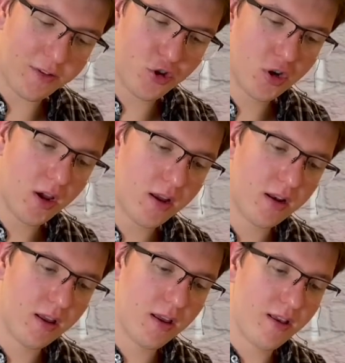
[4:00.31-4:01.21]
shot
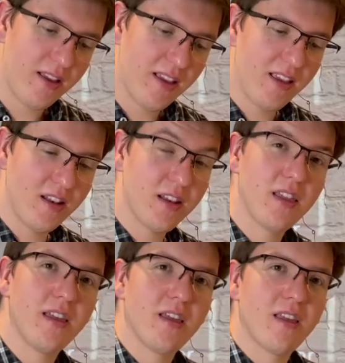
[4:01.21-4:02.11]
into
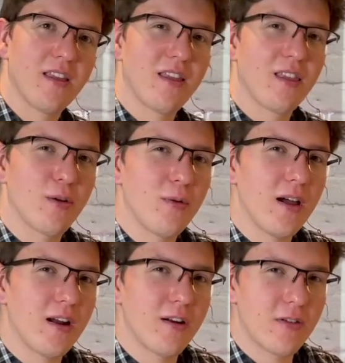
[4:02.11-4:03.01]
the
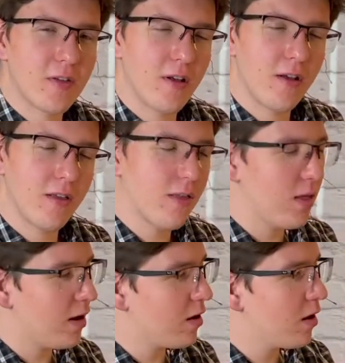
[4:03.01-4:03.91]
choir stalls
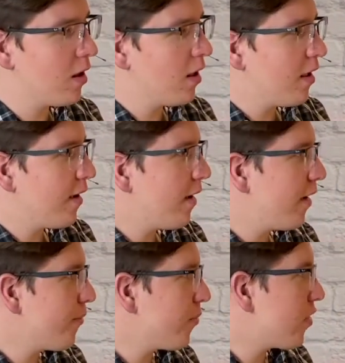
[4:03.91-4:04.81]
there.
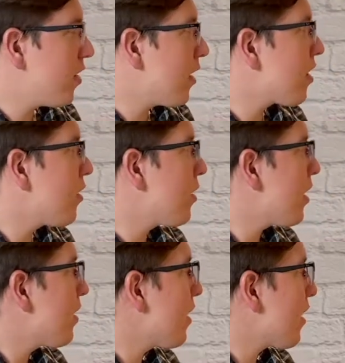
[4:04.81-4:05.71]
So that's how we
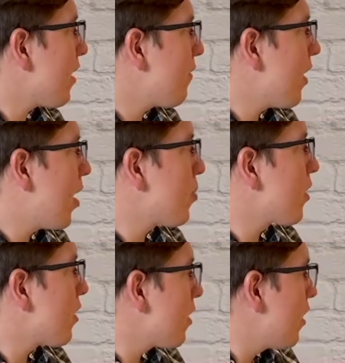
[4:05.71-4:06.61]
got that kind of
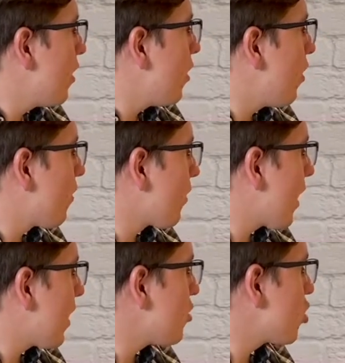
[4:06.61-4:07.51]
upper
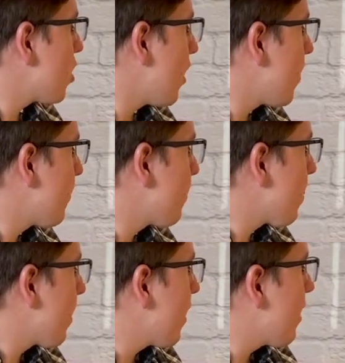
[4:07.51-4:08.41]
overhead shot.
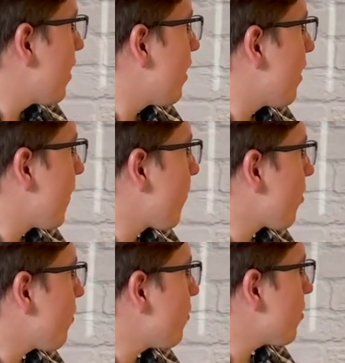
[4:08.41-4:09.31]

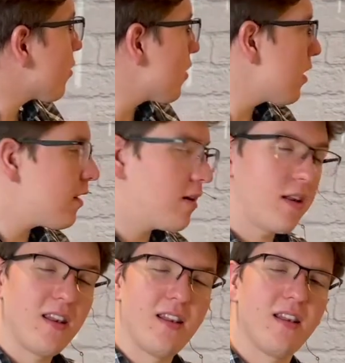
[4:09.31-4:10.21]
We recorded
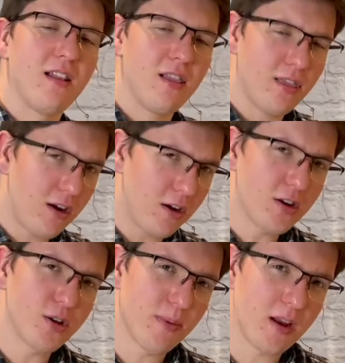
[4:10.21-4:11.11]
a
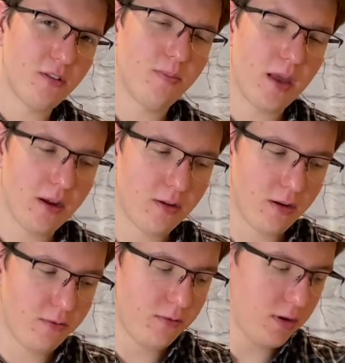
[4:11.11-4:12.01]
large amount of
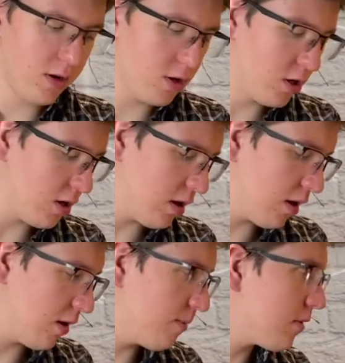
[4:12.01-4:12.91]
background footage
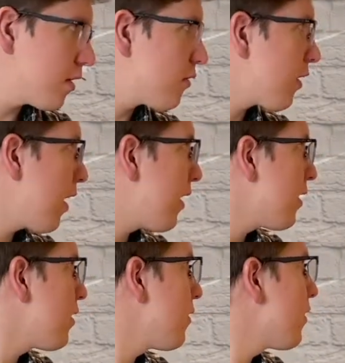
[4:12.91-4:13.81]
to try
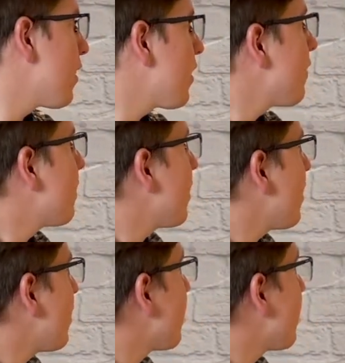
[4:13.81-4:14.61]
to fill in